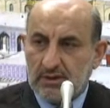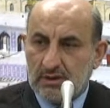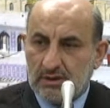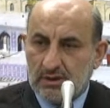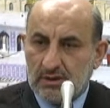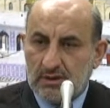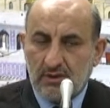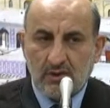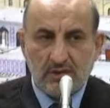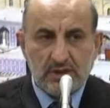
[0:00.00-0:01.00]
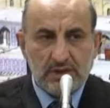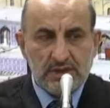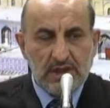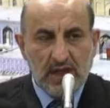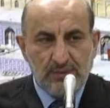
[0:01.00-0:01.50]
or let us
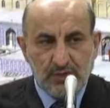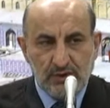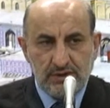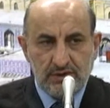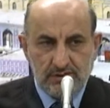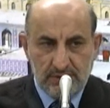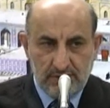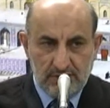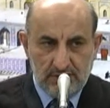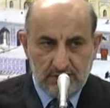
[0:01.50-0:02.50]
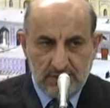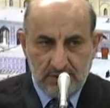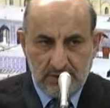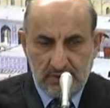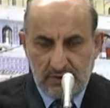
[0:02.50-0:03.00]
say I put
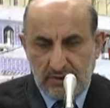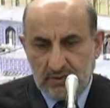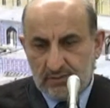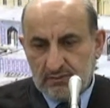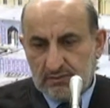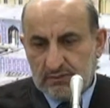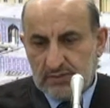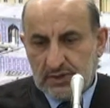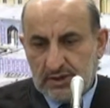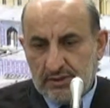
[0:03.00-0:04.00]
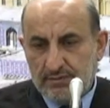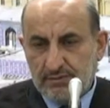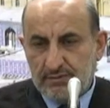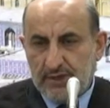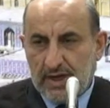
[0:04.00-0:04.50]
a
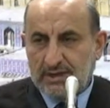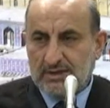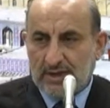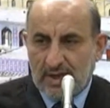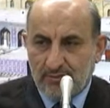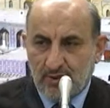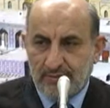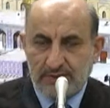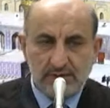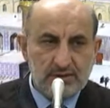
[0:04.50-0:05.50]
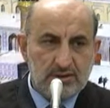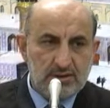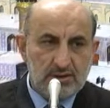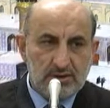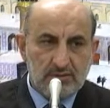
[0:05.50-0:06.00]
plaster above it,
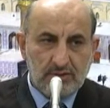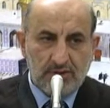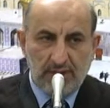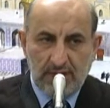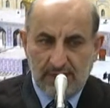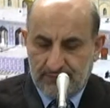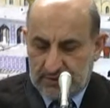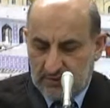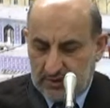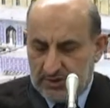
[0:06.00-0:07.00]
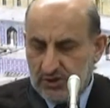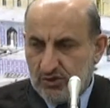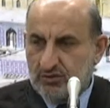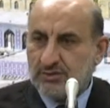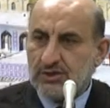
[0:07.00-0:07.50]
but then I found there is
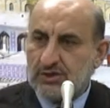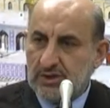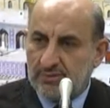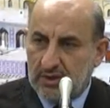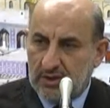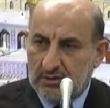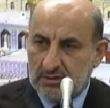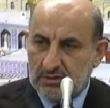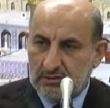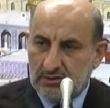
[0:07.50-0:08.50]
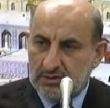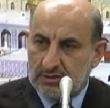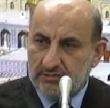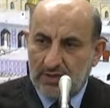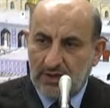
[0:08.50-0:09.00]
too much blood,
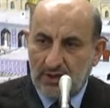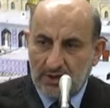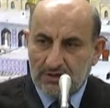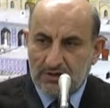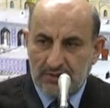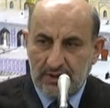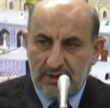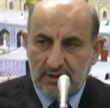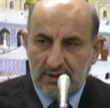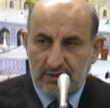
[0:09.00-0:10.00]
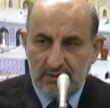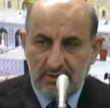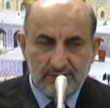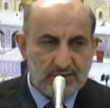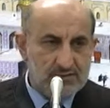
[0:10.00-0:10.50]
which may not be
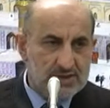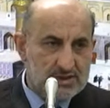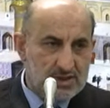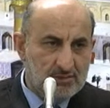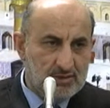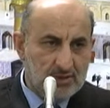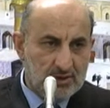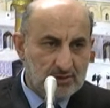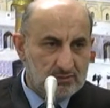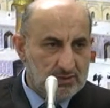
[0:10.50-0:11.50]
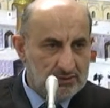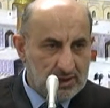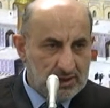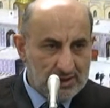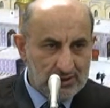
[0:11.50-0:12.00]
from the same blood. Maybe
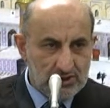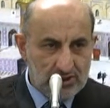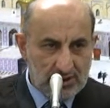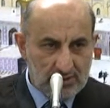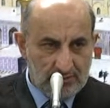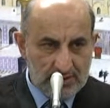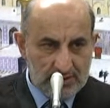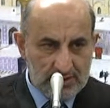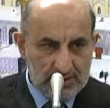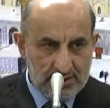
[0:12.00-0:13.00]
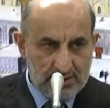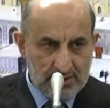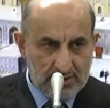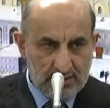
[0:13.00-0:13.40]
an additional blood is there